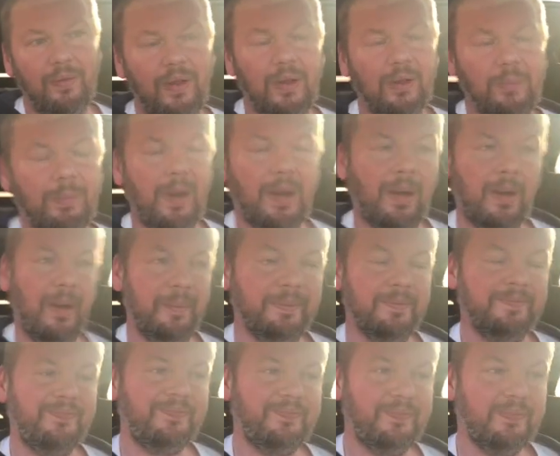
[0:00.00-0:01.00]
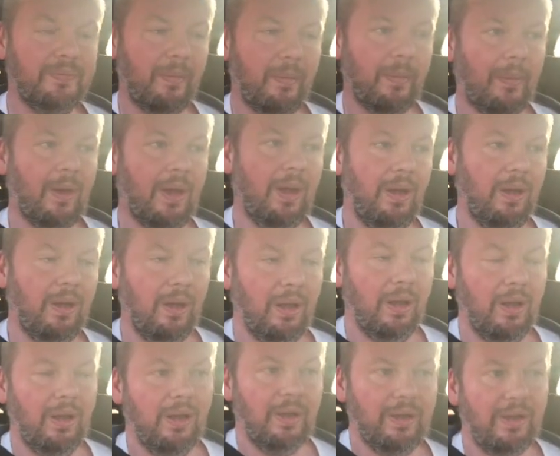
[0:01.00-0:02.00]
volt power.
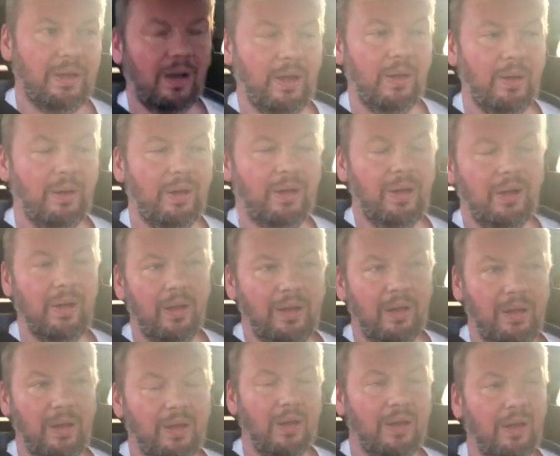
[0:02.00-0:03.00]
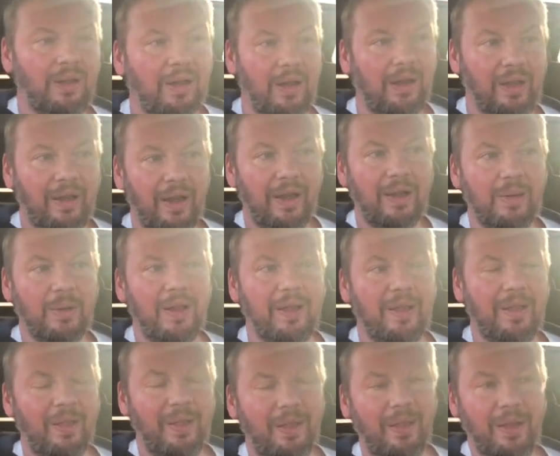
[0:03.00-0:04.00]
So
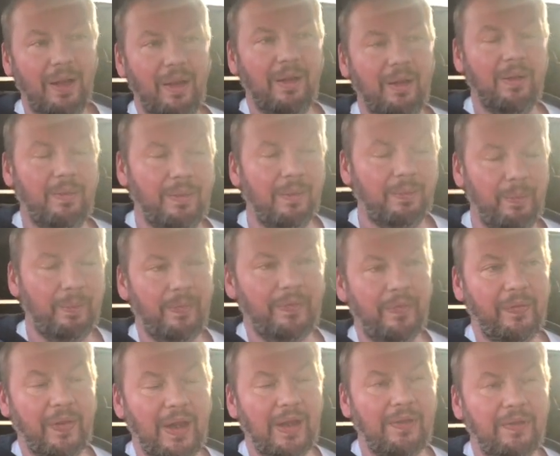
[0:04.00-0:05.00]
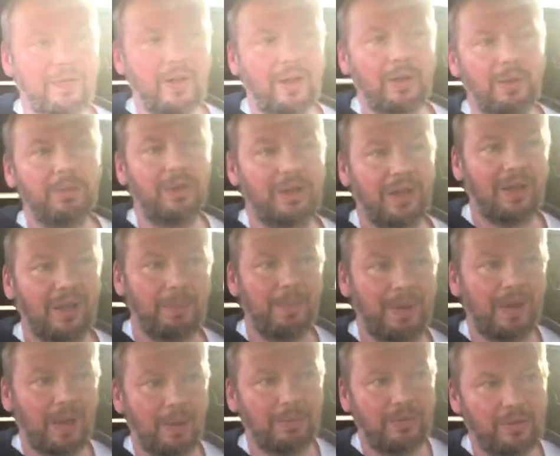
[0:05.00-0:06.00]
anyway, that faithful old time
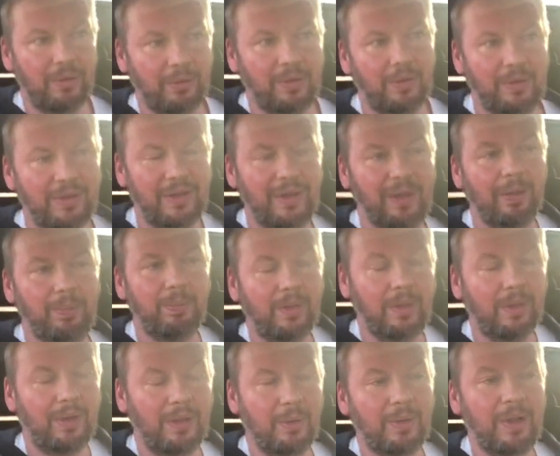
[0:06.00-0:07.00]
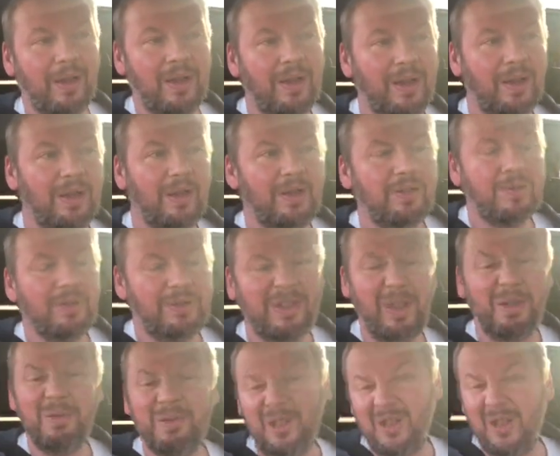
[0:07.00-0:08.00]
capsule that's still plugging away,
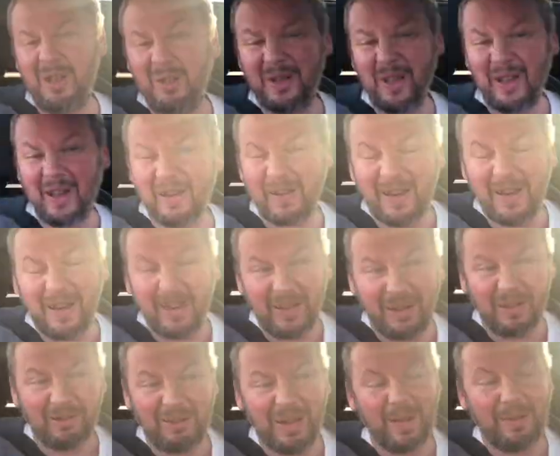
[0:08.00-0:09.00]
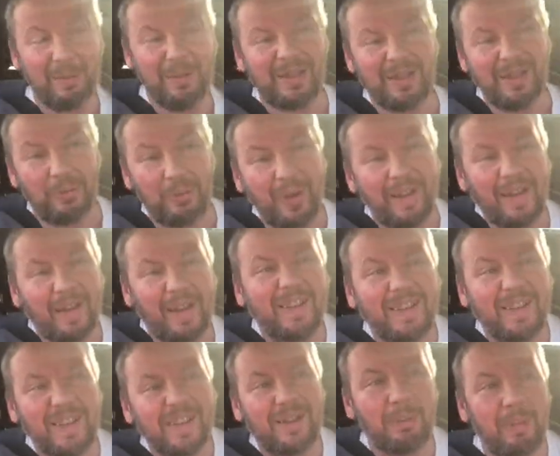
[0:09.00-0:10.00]
don't use it a great deal really, but it's quite
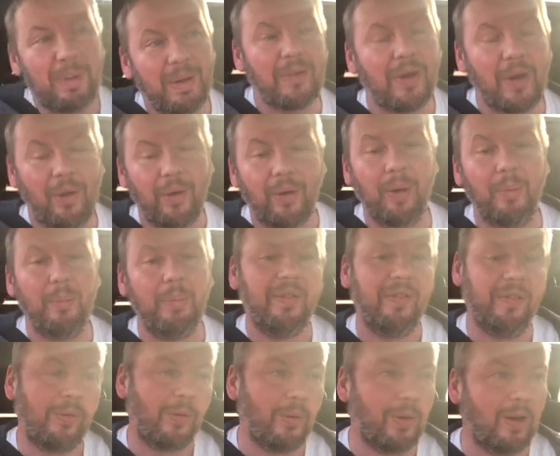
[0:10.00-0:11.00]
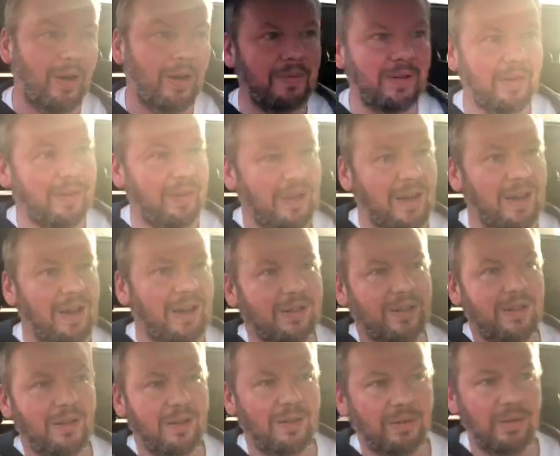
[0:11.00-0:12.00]
handy. It's a bit of a hub for other
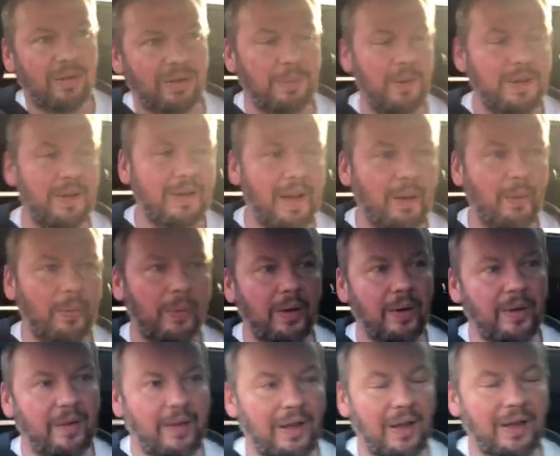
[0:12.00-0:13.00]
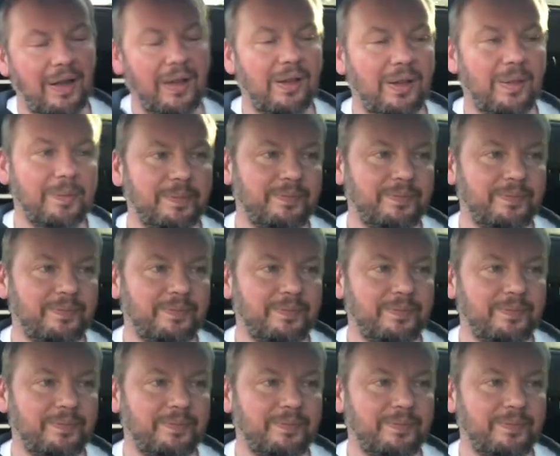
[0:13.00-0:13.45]
things, because I've got so many network things.